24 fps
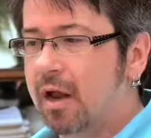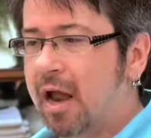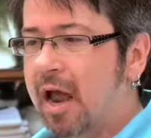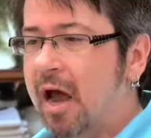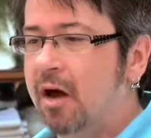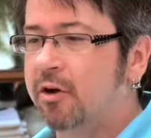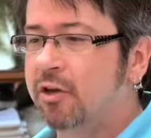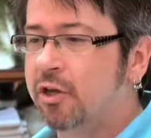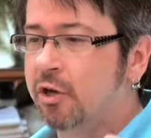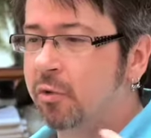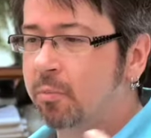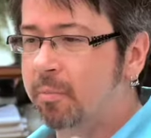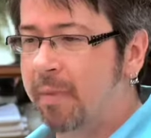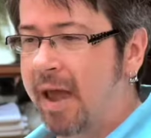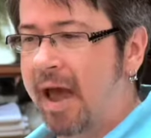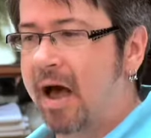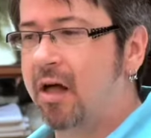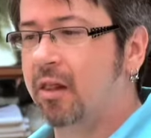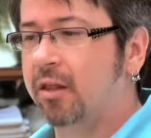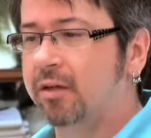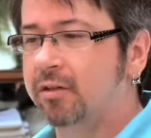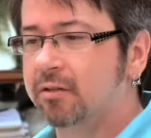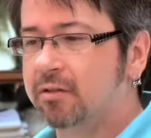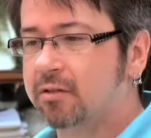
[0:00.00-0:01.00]
How do you
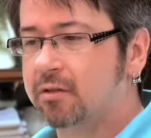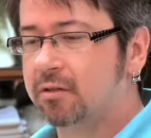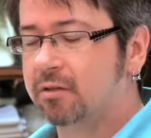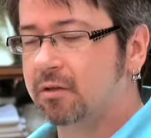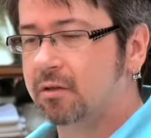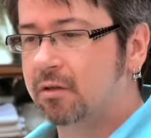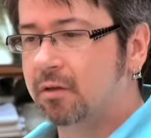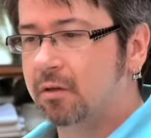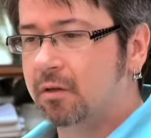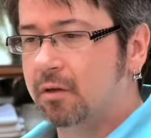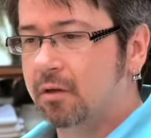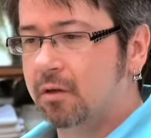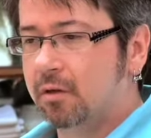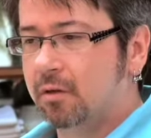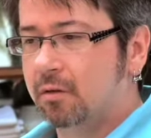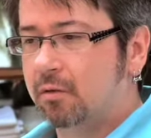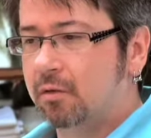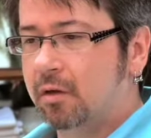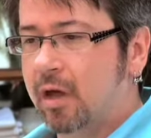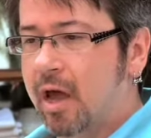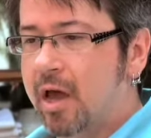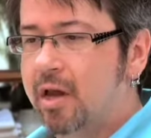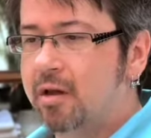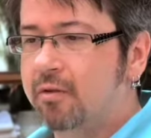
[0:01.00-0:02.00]
balance
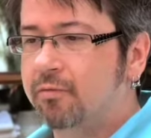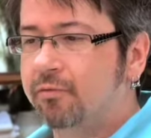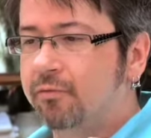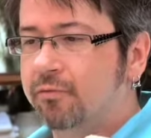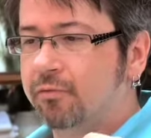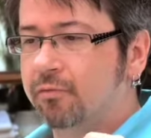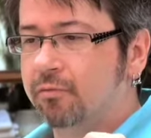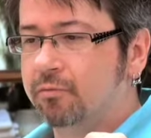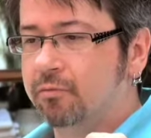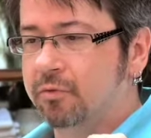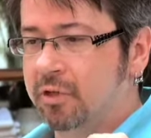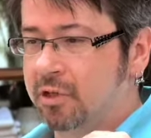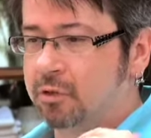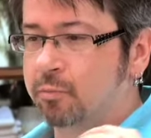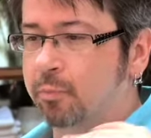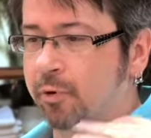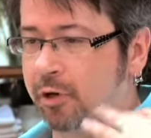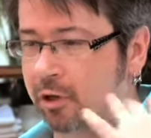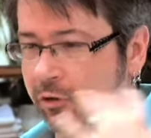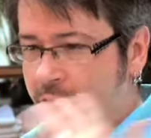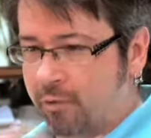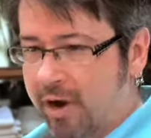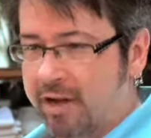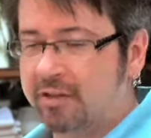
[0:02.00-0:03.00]
kind of this
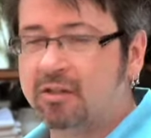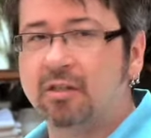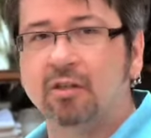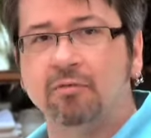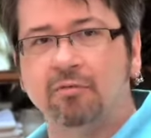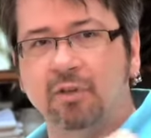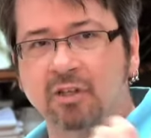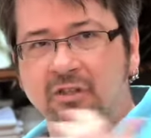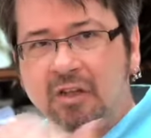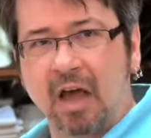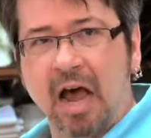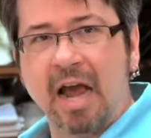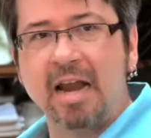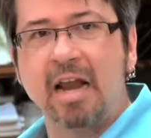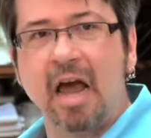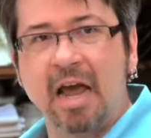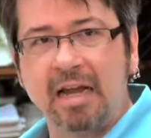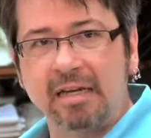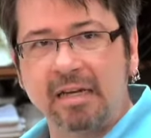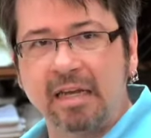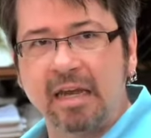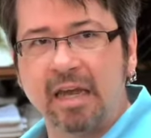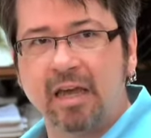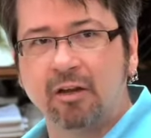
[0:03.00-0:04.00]
progressive design
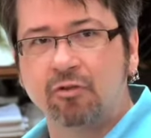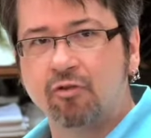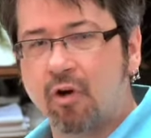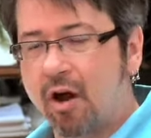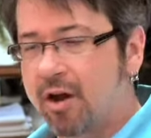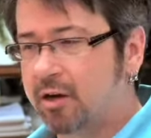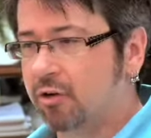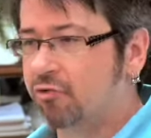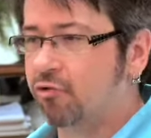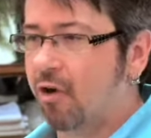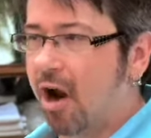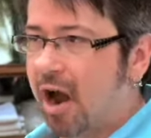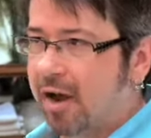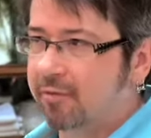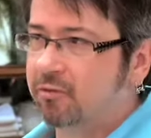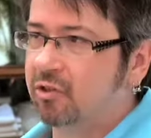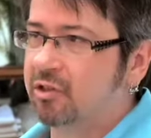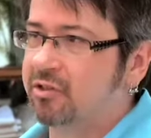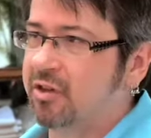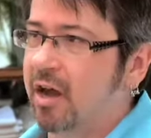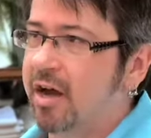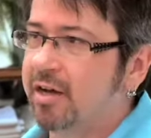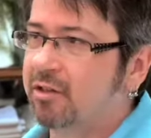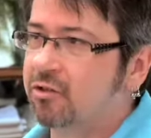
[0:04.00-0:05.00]
idea, trying to
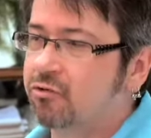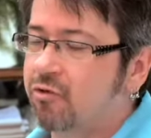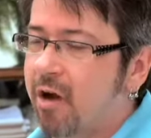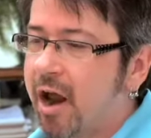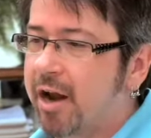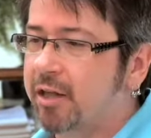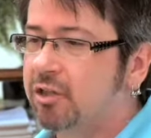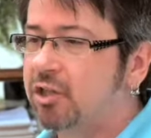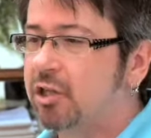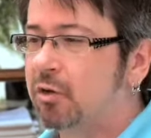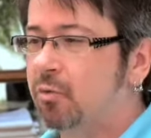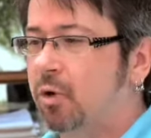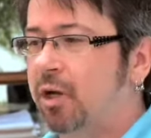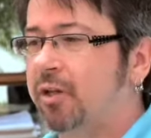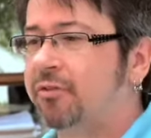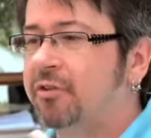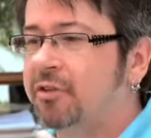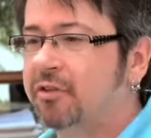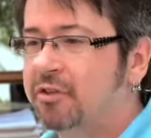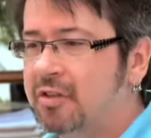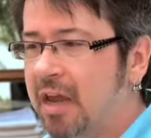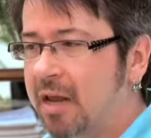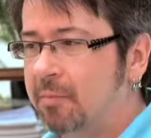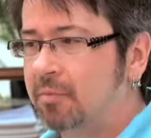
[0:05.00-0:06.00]
drive design strategy, while at
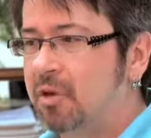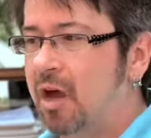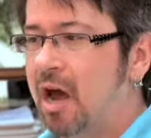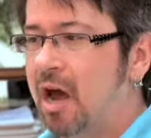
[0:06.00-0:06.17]
the same